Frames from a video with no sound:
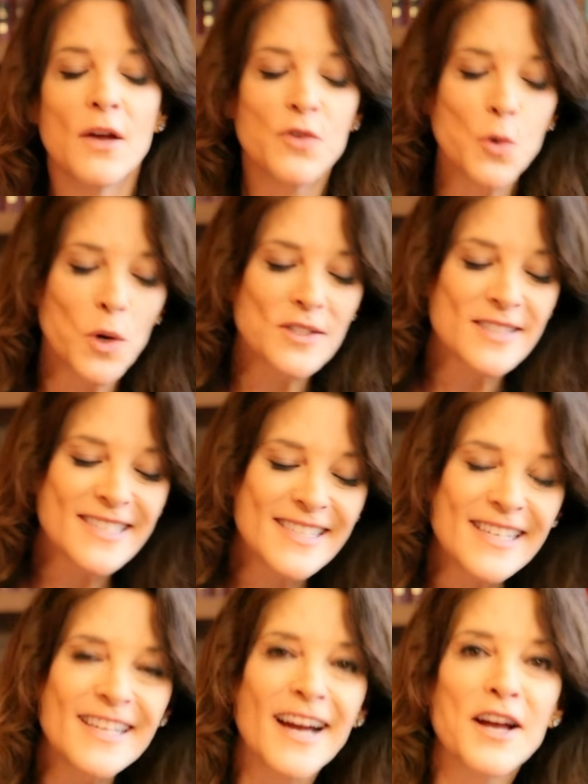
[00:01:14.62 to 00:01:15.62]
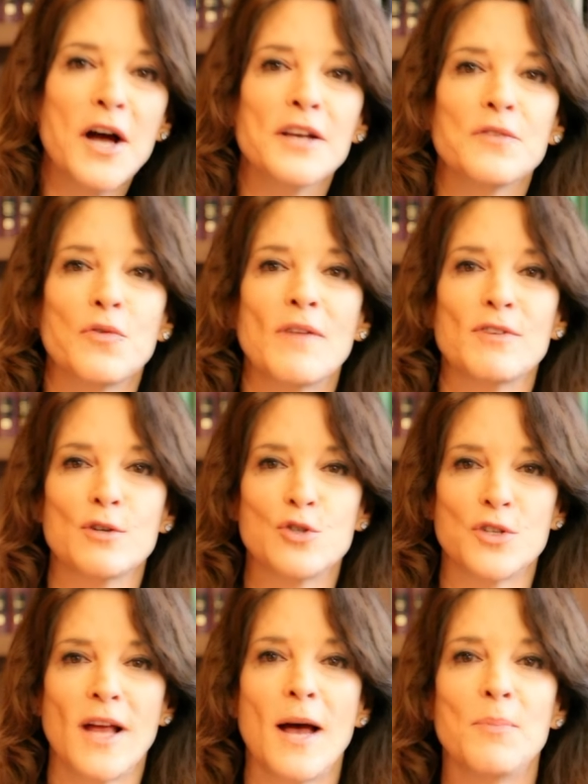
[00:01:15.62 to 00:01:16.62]
If you want to see that kind of
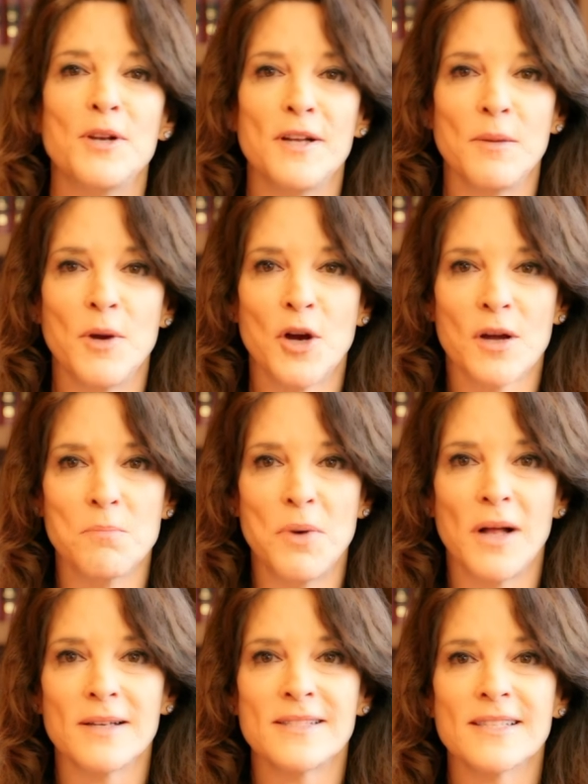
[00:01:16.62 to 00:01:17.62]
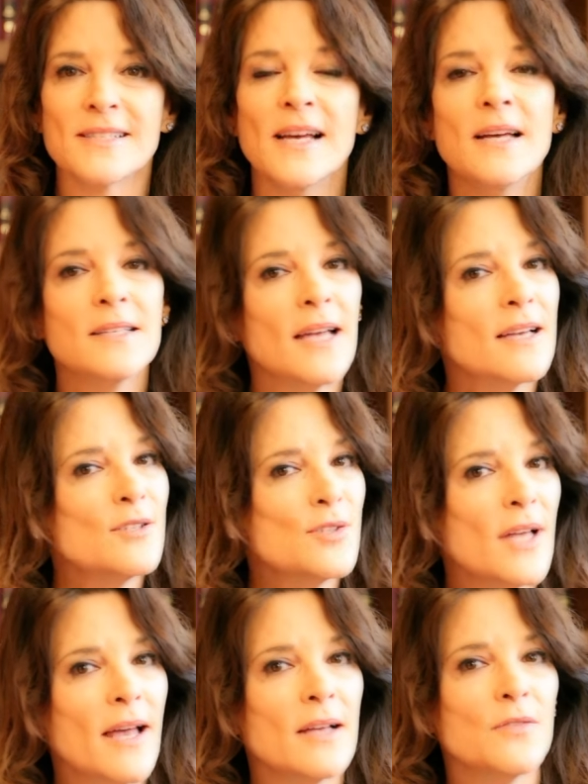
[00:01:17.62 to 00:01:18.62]
revolution happen in American politics, take a
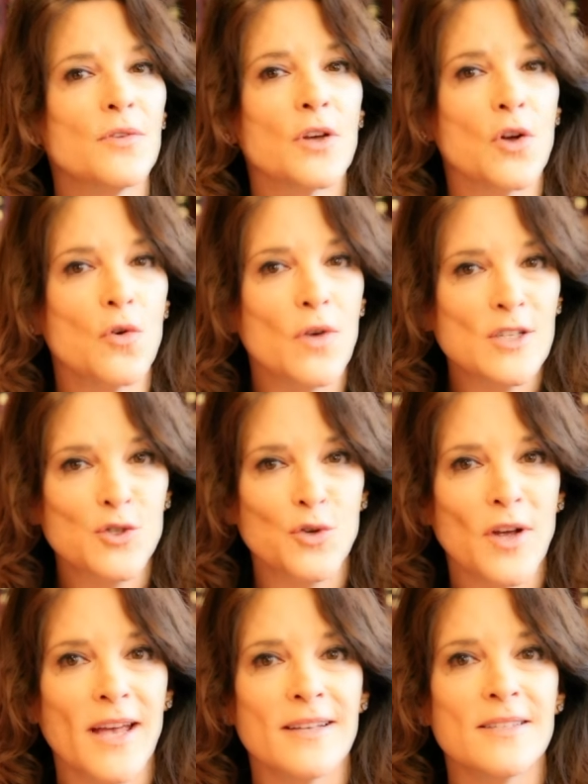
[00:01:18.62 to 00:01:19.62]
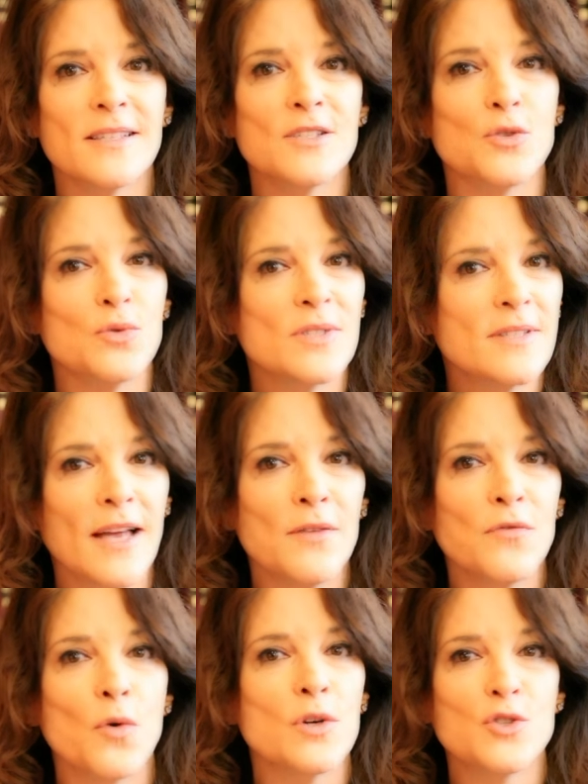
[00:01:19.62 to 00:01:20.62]
stand for the congressional candidates who
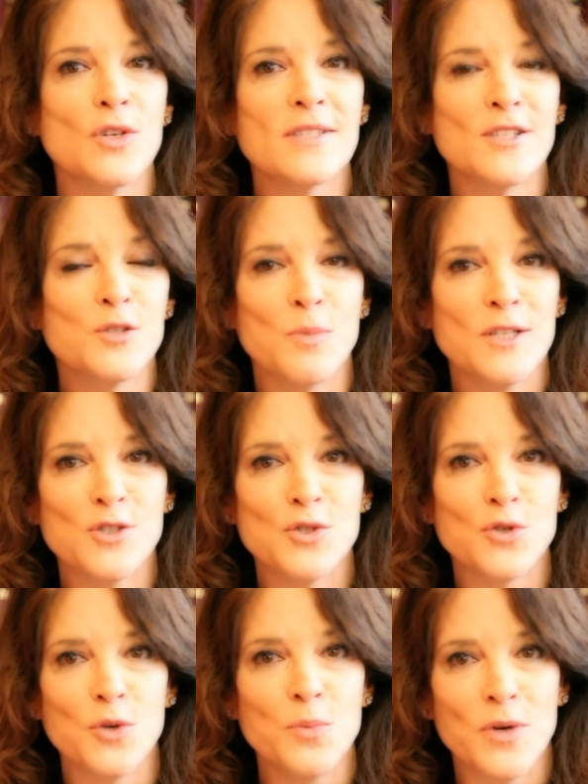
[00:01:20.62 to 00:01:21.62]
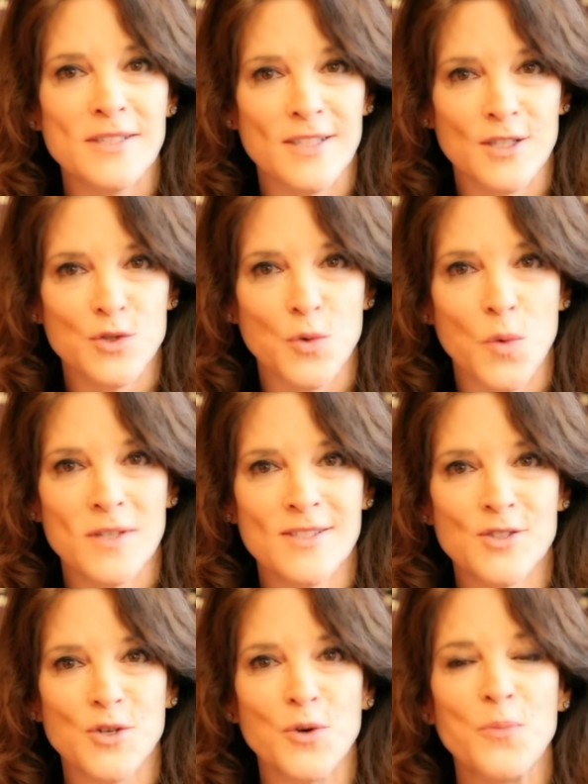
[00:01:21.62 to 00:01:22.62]
stand for it just as much as certain presidential
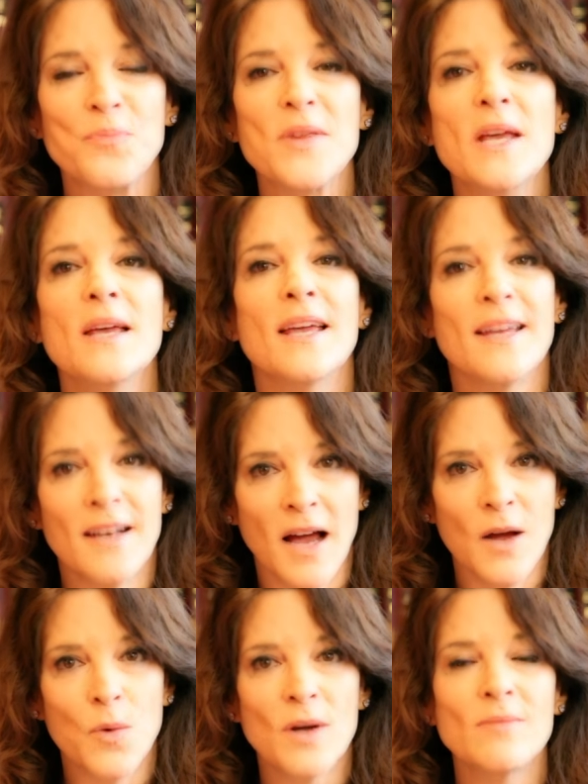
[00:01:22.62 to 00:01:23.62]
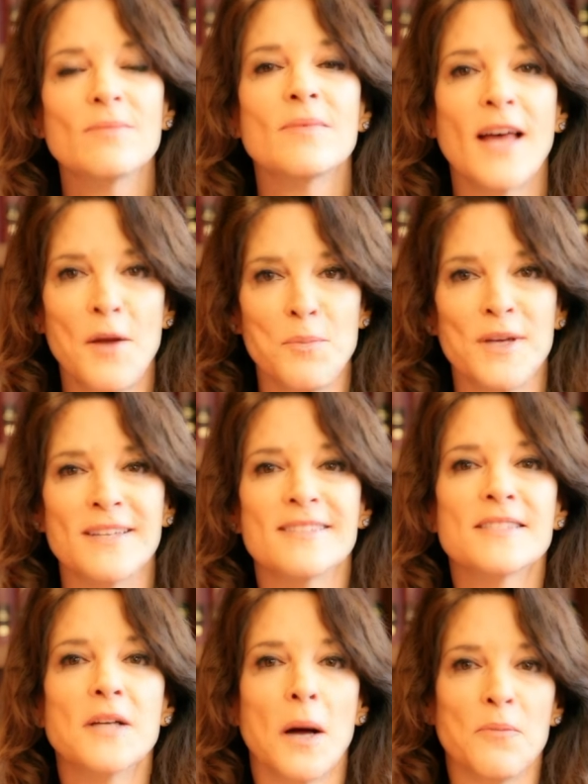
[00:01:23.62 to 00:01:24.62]
ones do. In Iowa, that
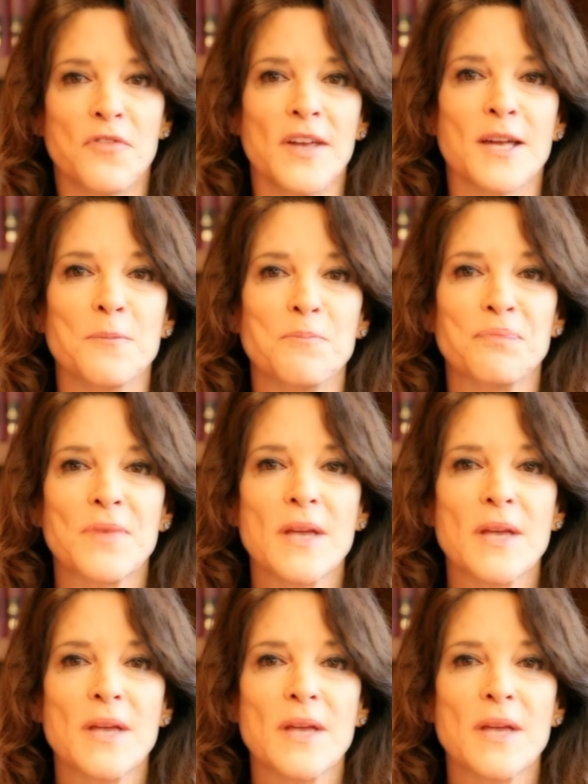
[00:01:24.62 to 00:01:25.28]
means Tom Fiegen.